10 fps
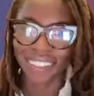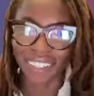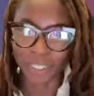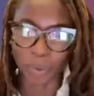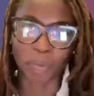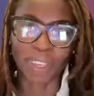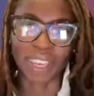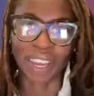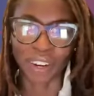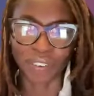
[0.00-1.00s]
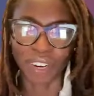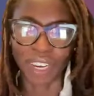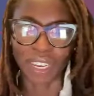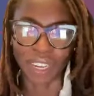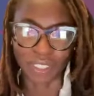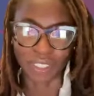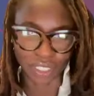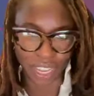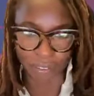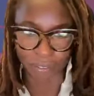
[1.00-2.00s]
This will be a great
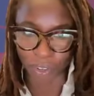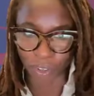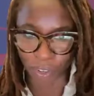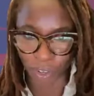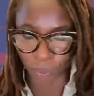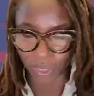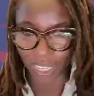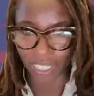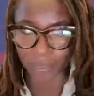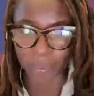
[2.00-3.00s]
understanding for you to know what that is,